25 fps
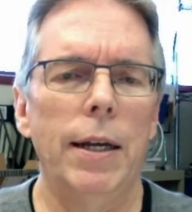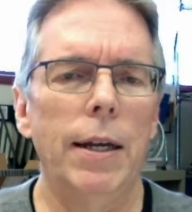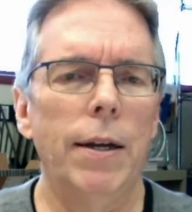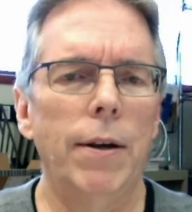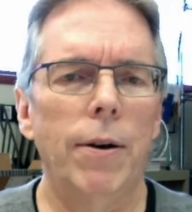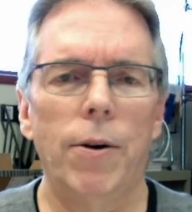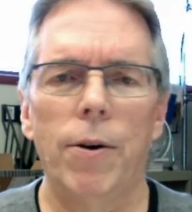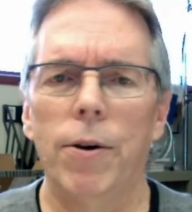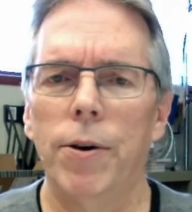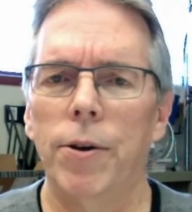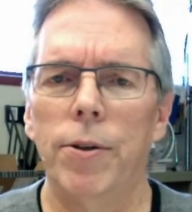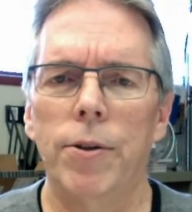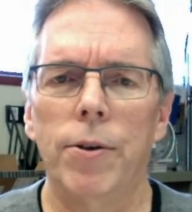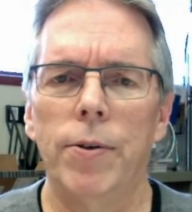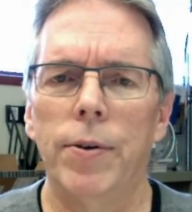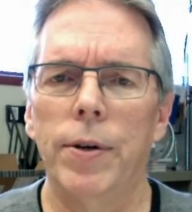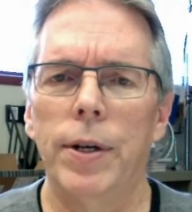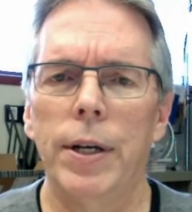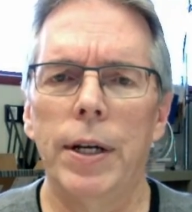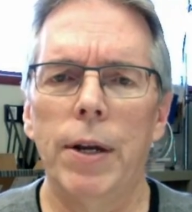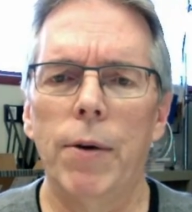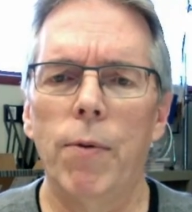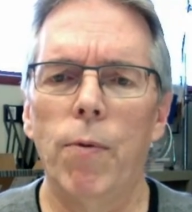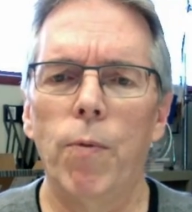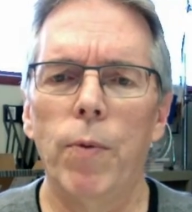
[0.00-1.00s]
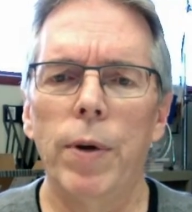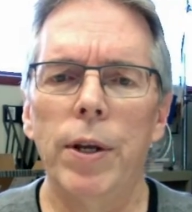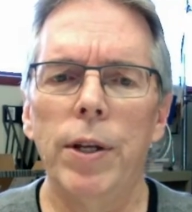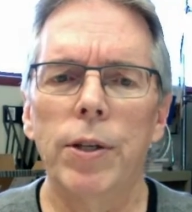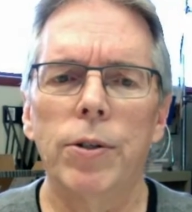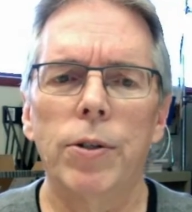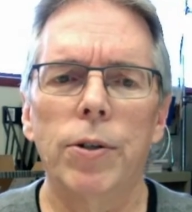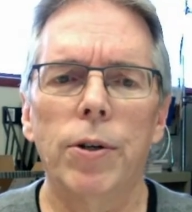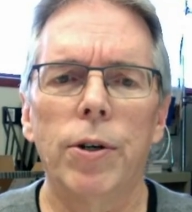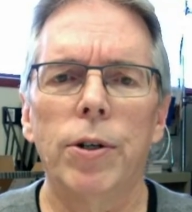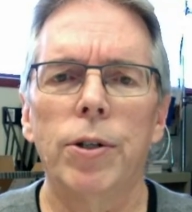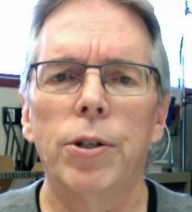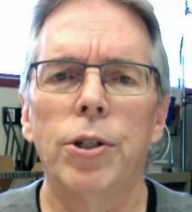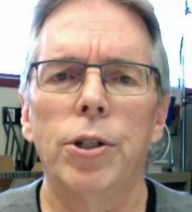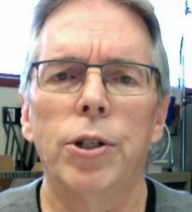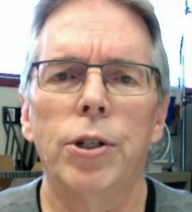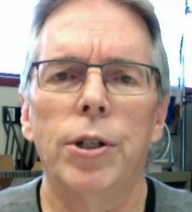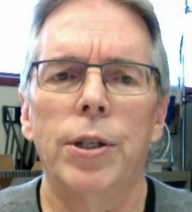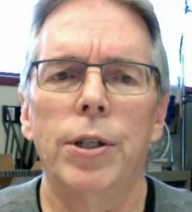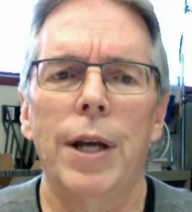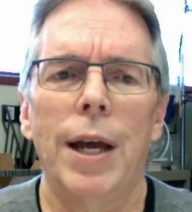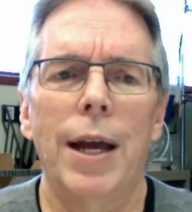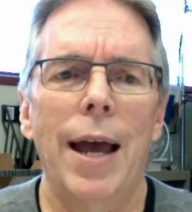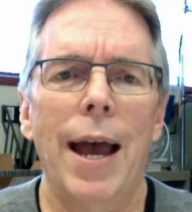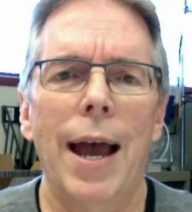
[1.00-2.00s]
Are there any
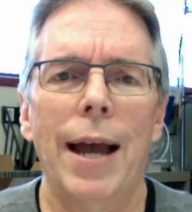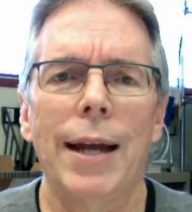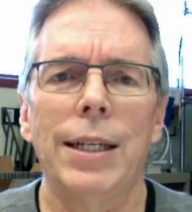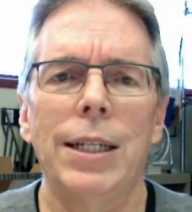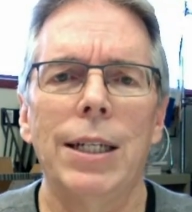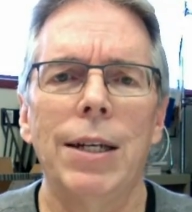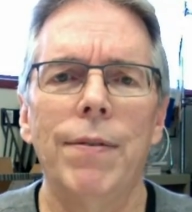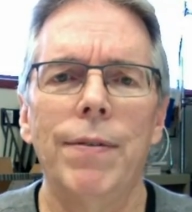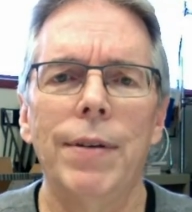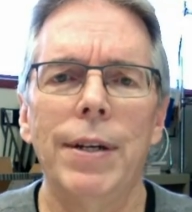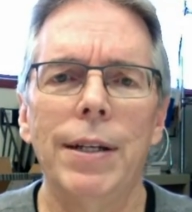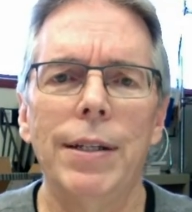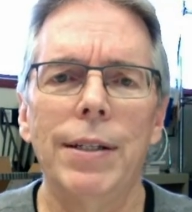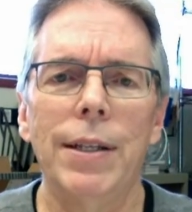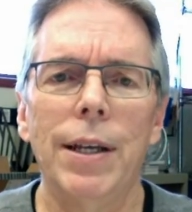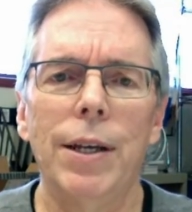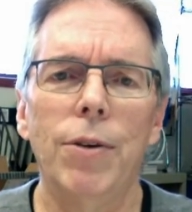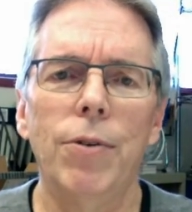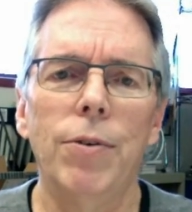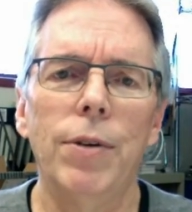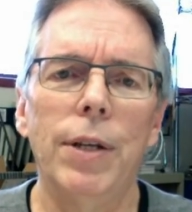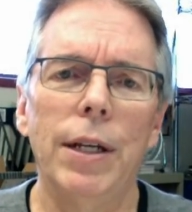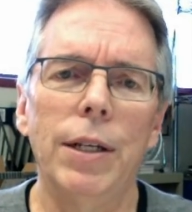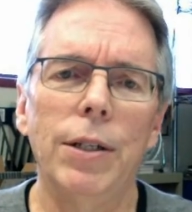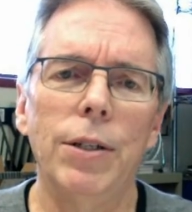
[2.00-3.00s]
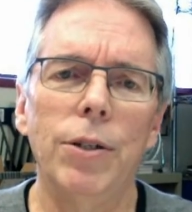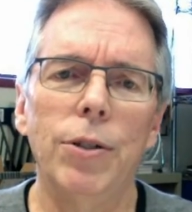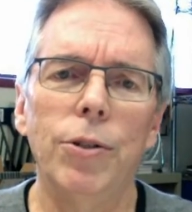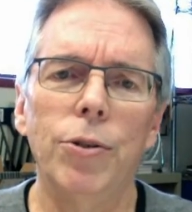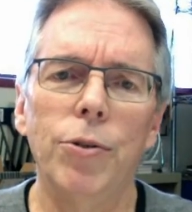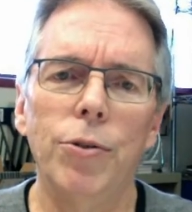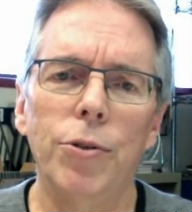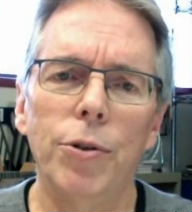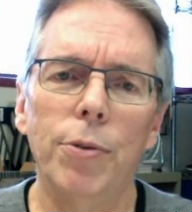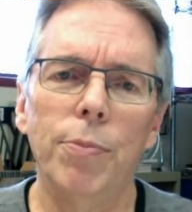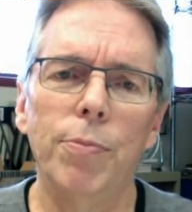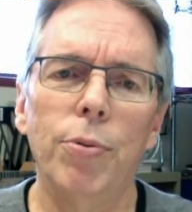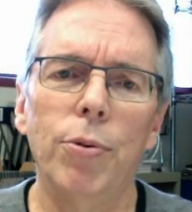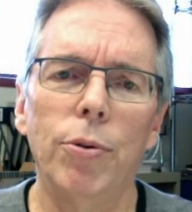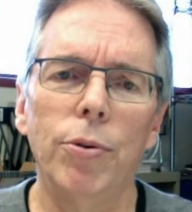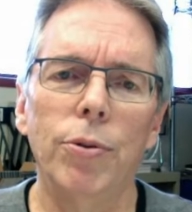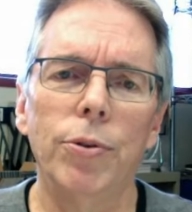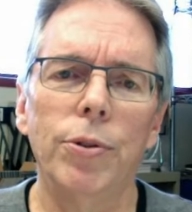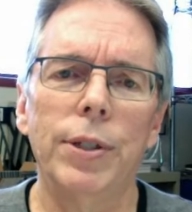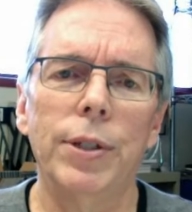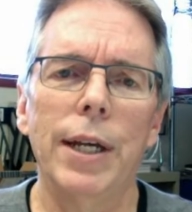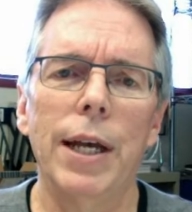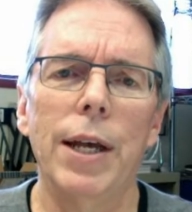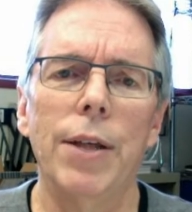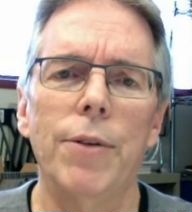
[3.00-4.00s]
research activities that you need to do to pull
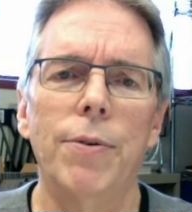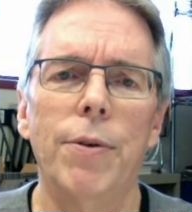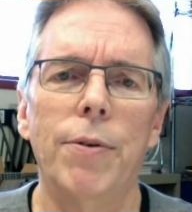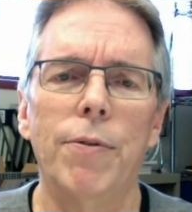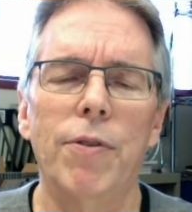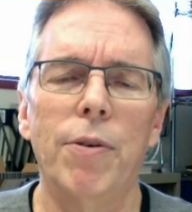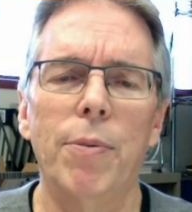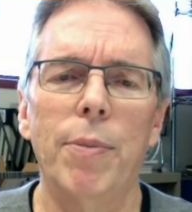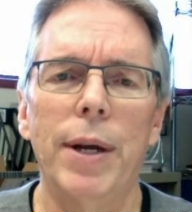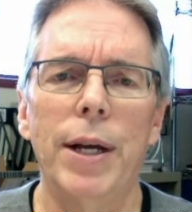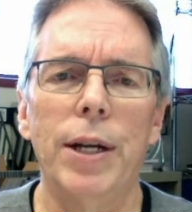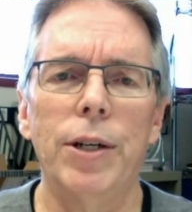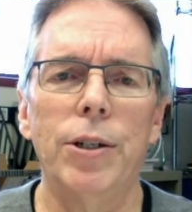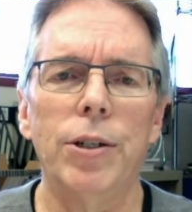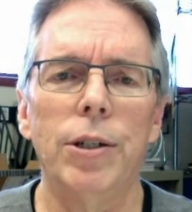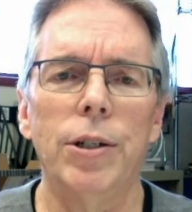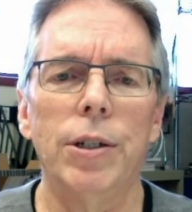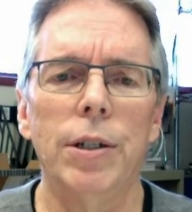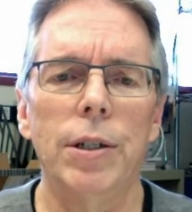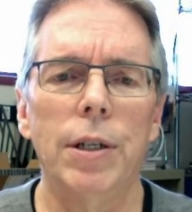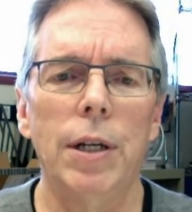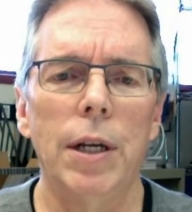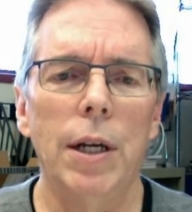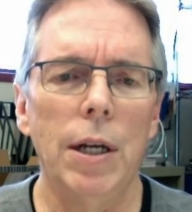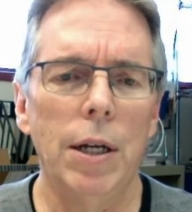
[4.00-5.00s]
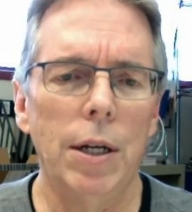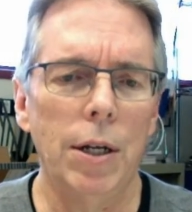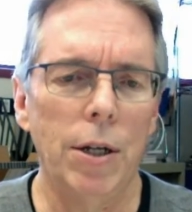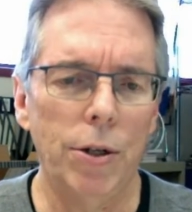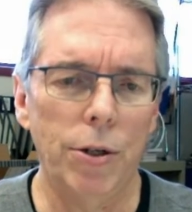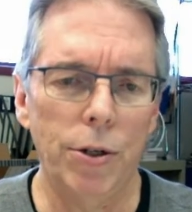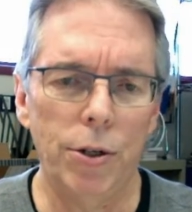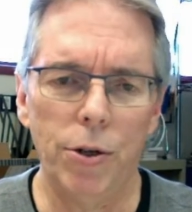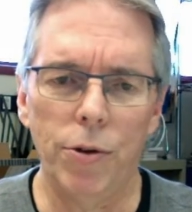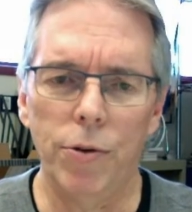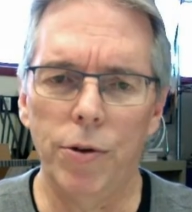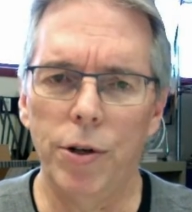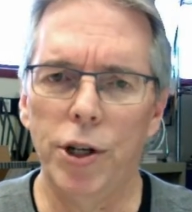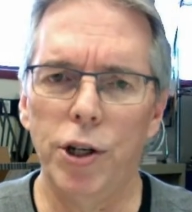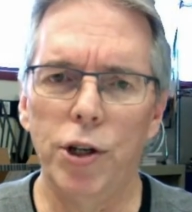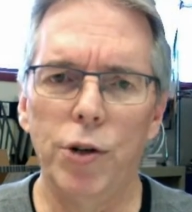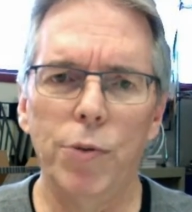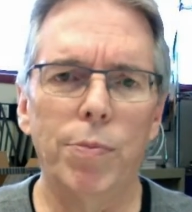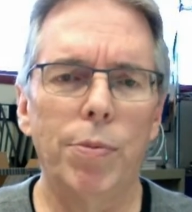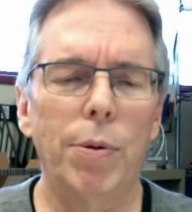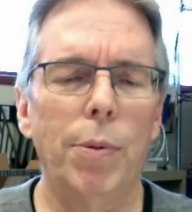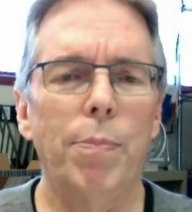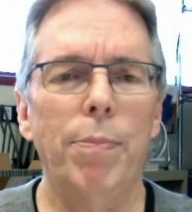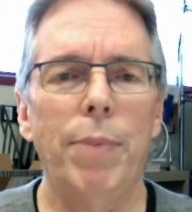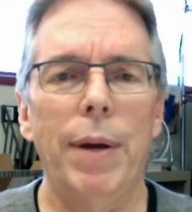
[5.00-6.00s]
together information? Do you need to
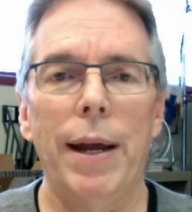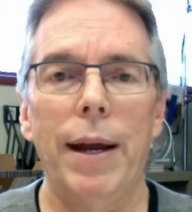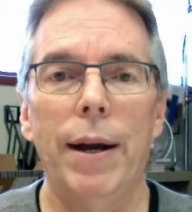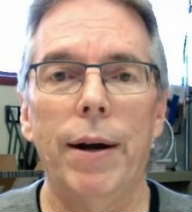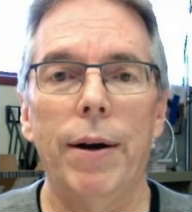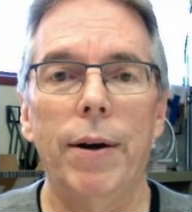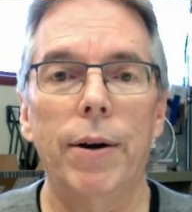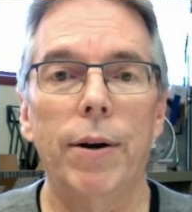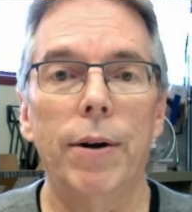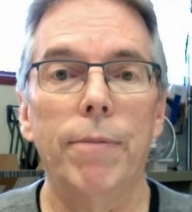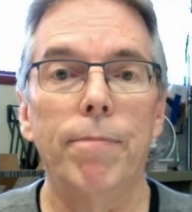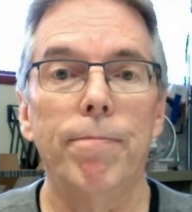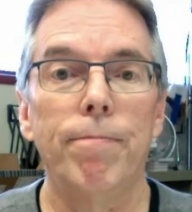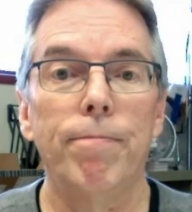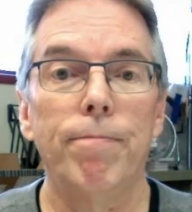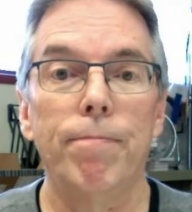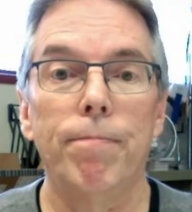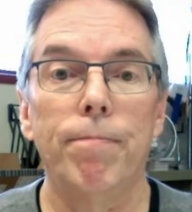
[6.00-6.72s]
prepare